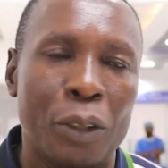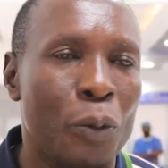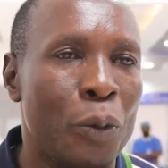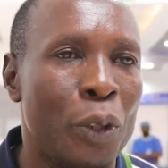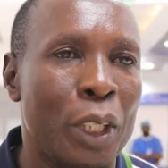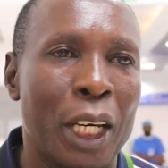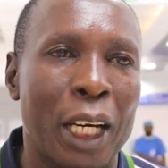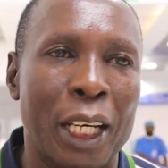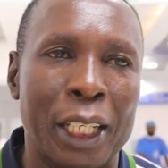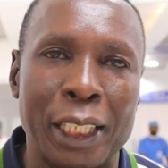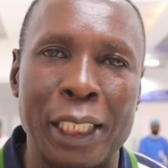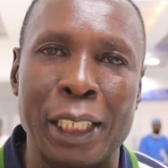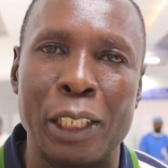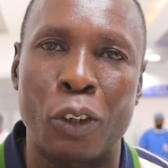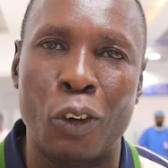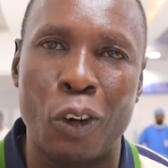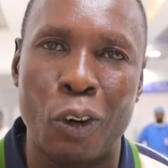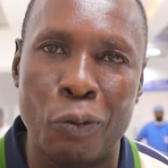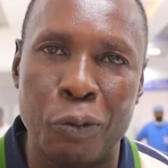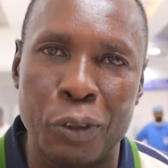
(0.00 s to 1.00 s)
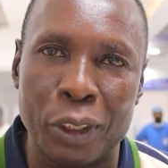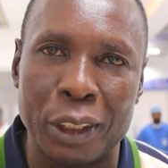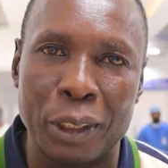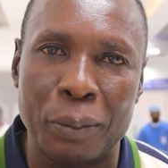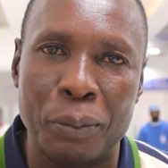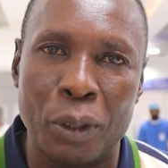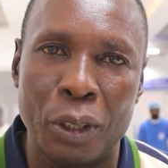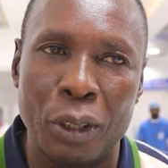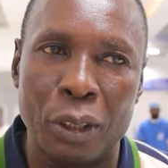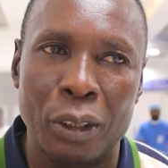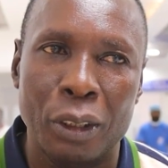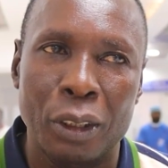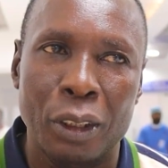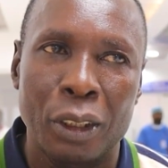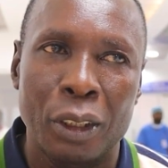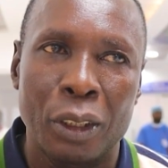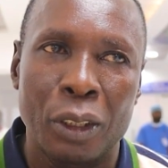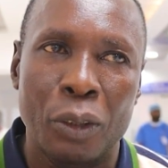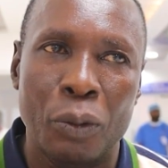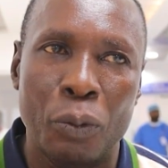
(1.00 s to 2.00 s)
we are really comfortable
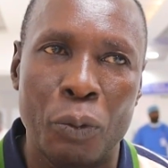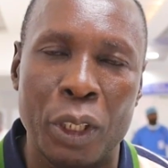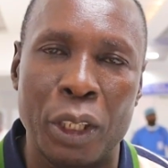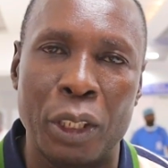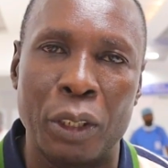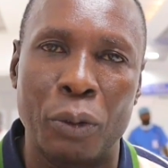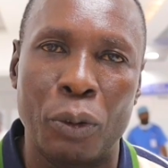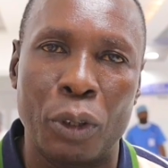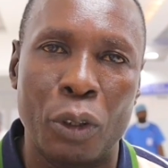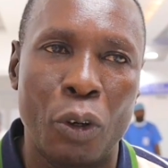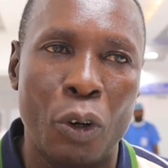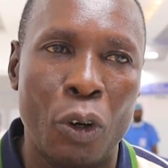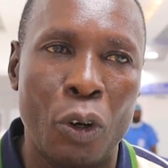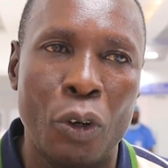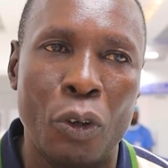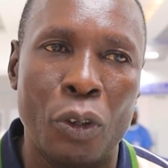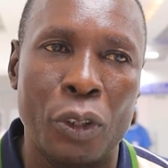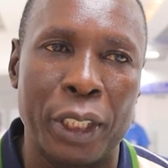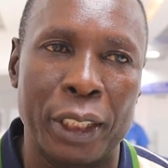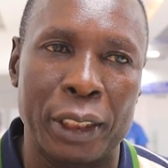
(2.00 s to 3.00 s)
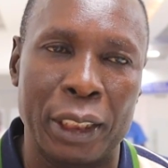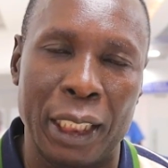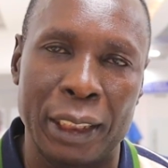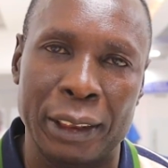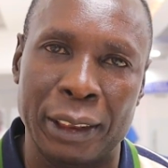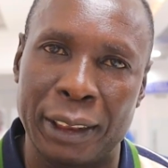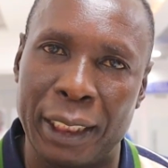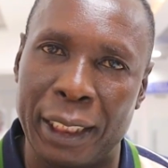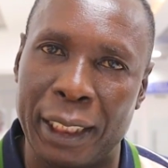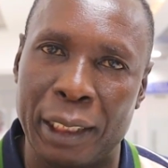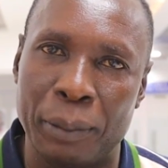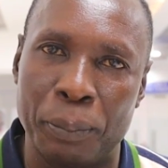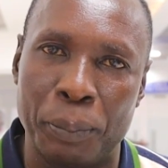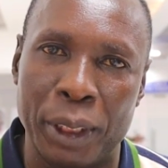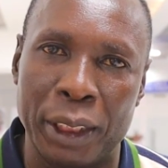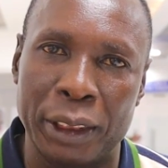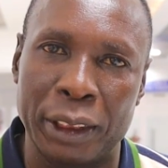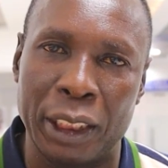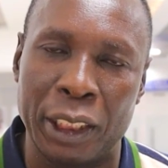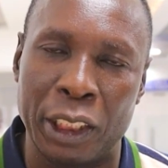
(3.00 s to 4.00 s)
with all that has taken
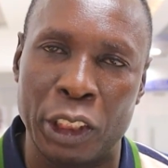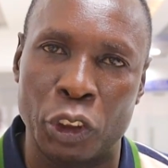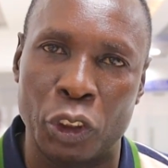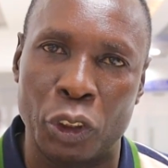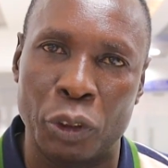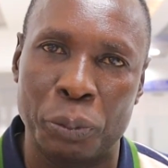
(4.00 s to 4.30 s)
place in this